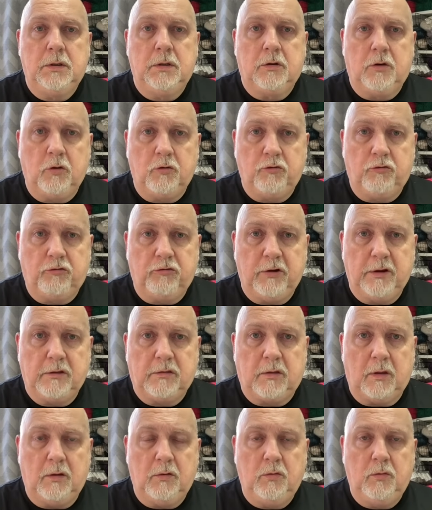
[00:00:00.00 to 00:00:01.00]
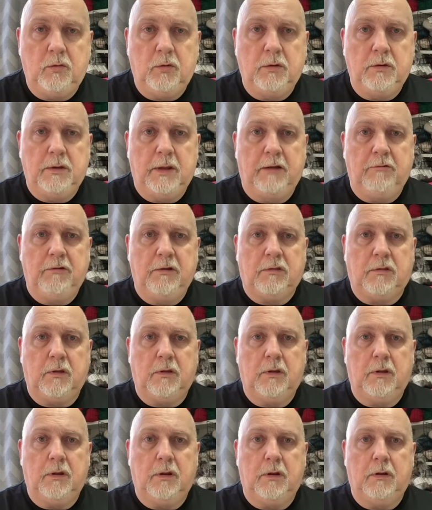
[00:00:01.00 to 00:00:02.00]
country. So there is
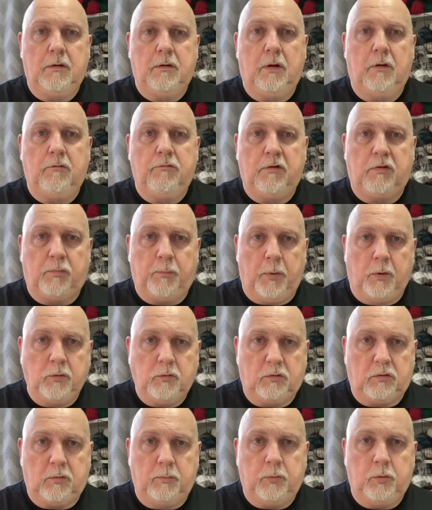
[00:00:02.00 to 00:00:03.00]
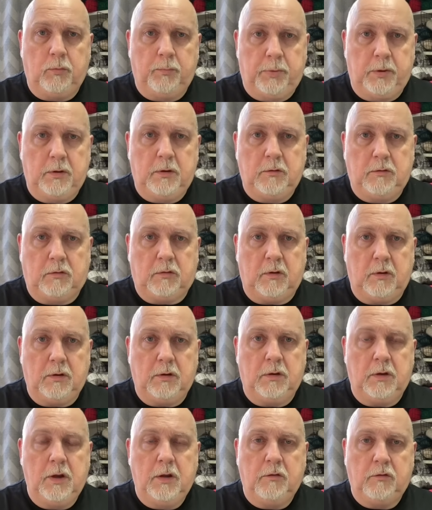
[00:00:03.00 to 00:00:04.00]
a responsible
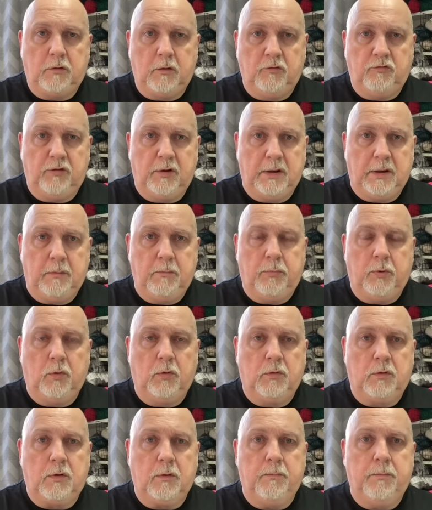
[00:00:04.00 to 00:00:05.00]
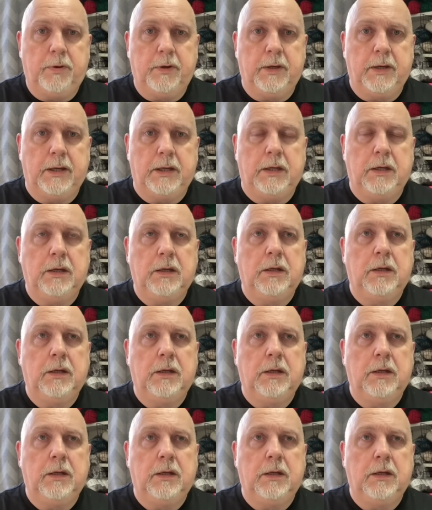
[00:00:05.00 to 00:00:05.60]
person, it's usually an import company,